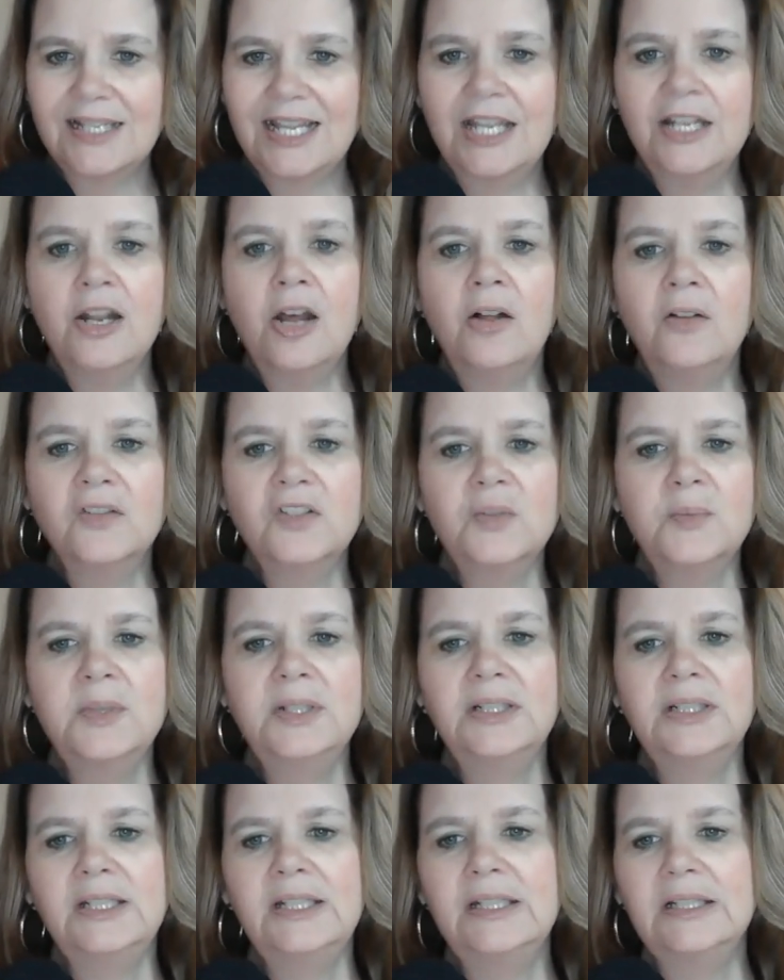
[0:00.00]
and
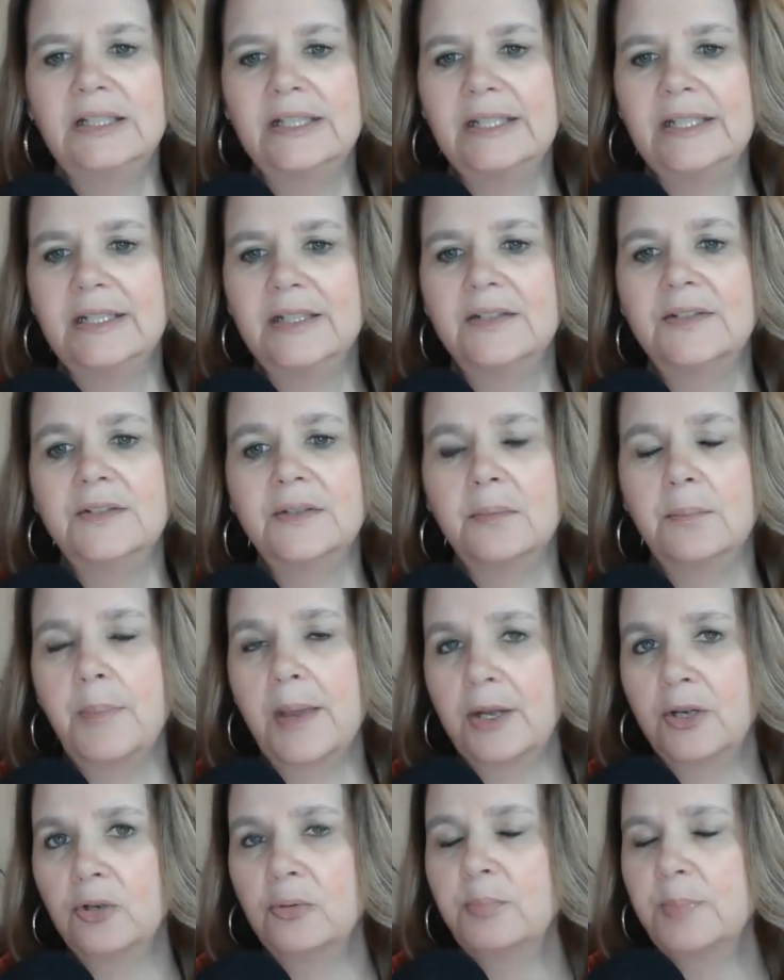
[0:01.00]
ultimately lead to
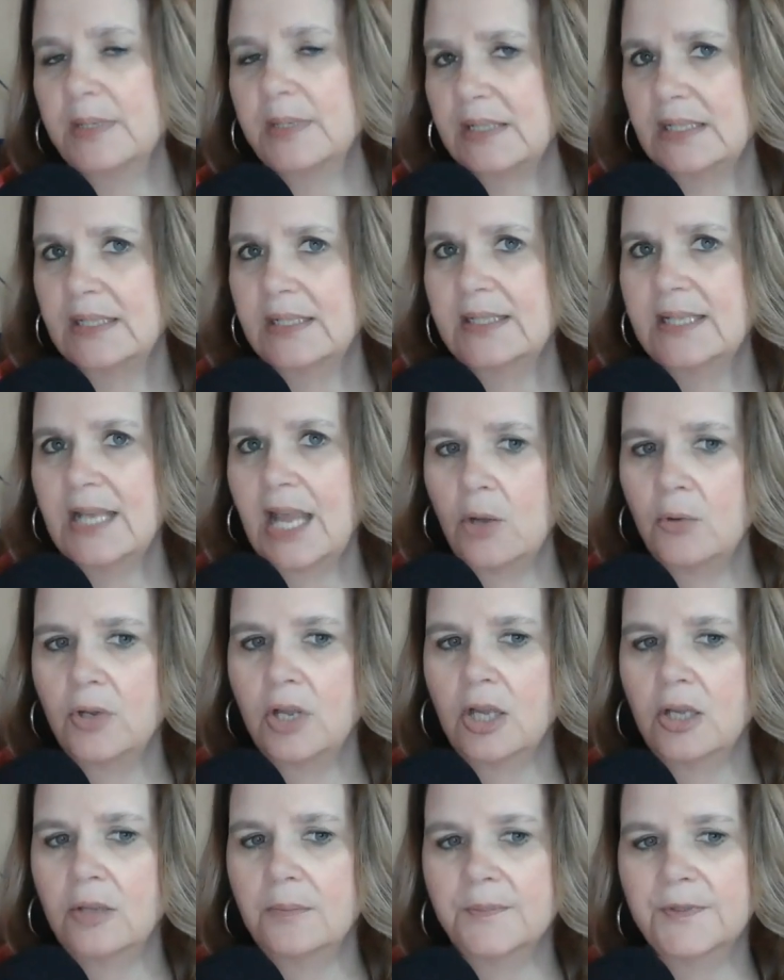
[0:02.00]
better business
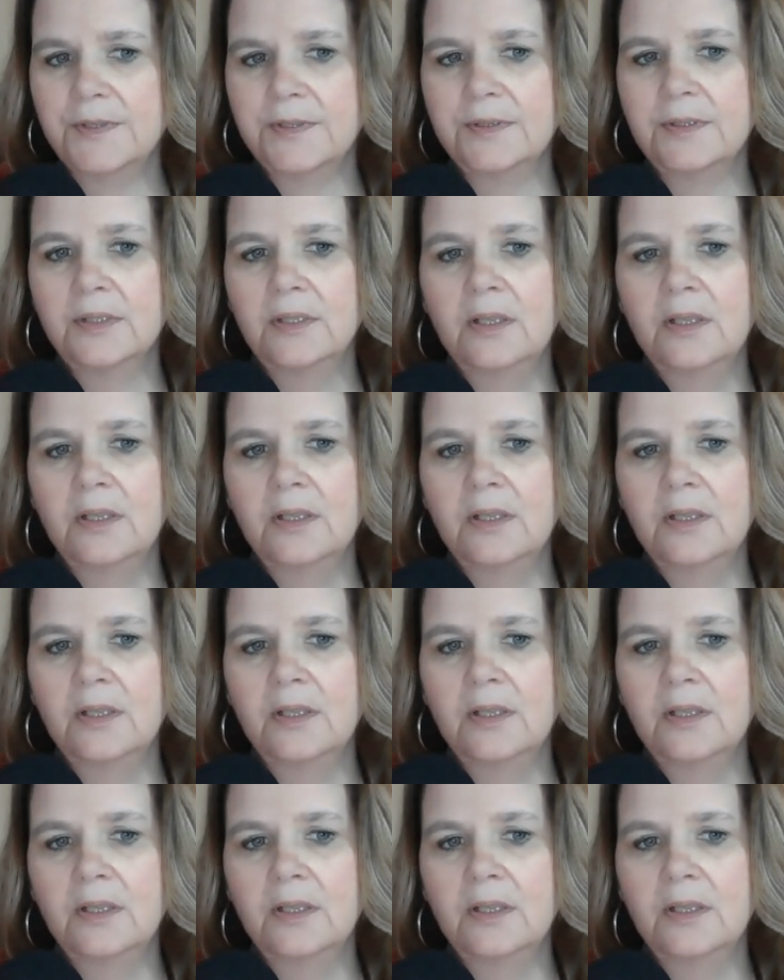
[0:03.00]
outcomes.